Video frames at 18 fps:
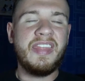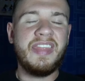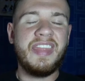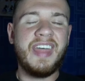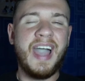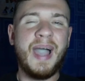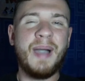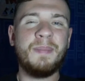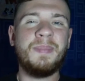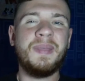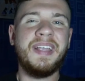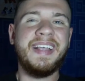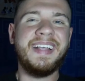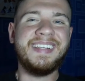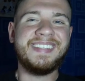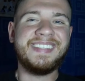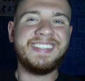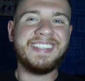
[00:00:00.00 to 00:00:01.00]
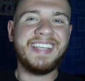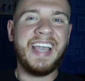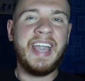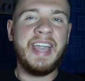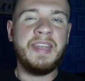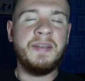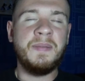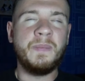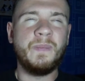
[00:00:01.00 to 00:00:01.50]
That being
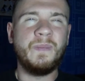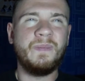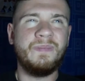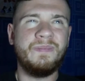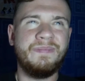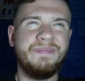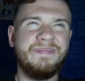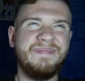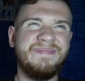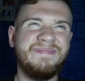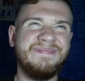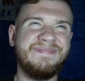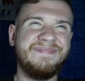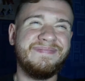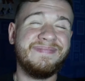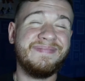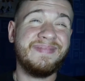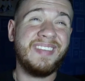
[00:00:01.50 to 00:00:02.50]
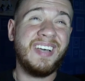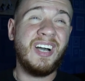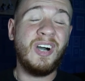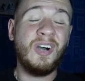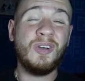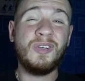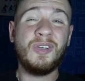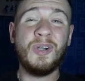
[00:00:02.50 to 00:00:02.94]
said, I'll